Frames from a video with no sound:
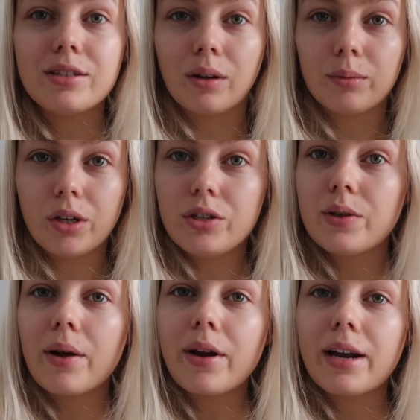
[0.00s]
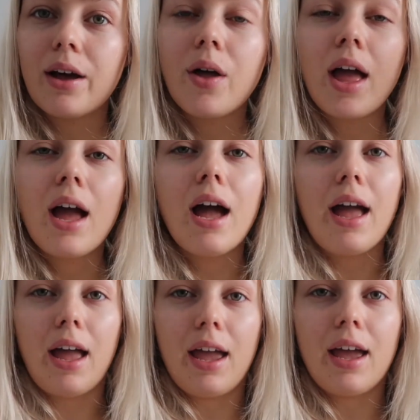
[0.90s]
So I'm going to do that right now
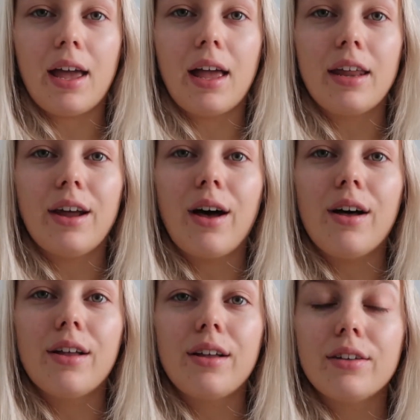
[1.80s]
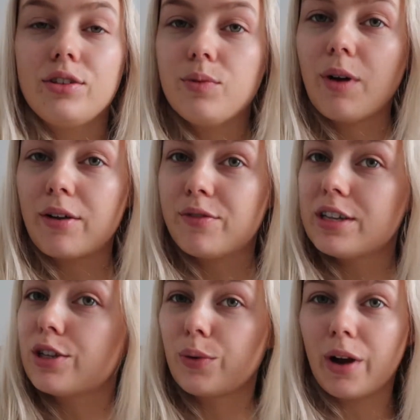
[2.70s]
and I'll do
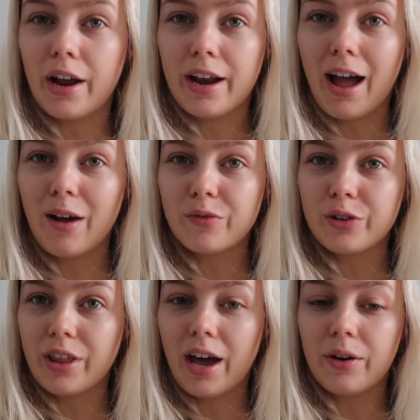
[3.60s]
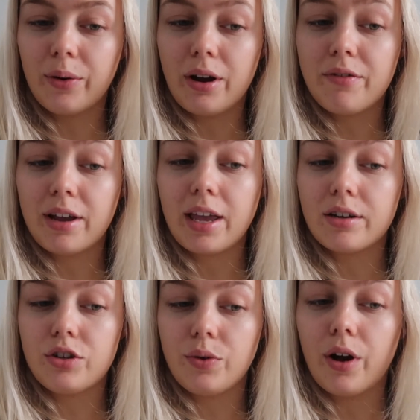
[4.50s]
breakfast right after that or if I
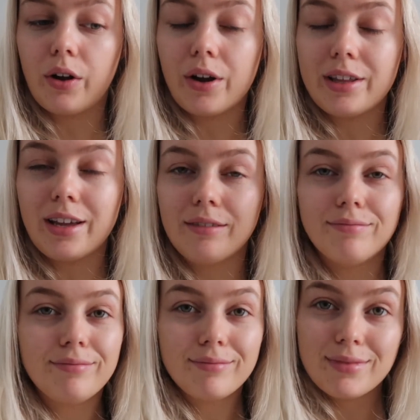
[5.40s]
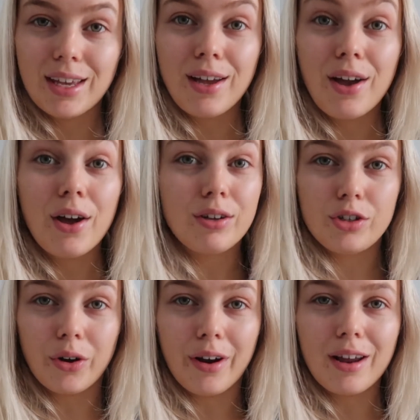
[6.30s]
get too hungry then
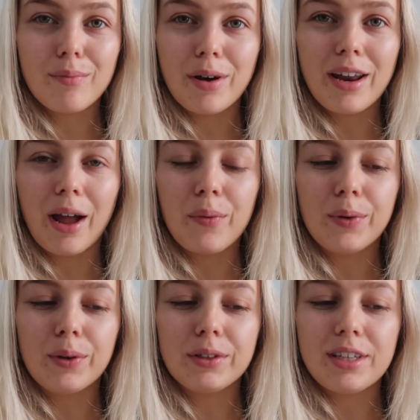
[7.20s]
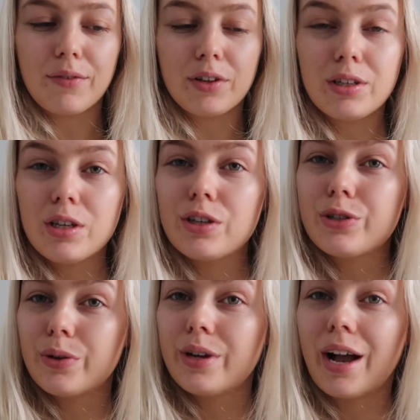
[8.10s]
during, but I will definitely
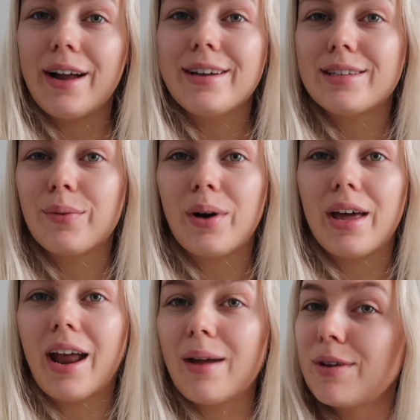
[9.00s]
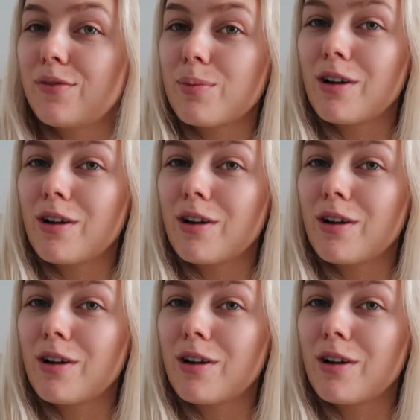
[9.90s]
show you guys what I make for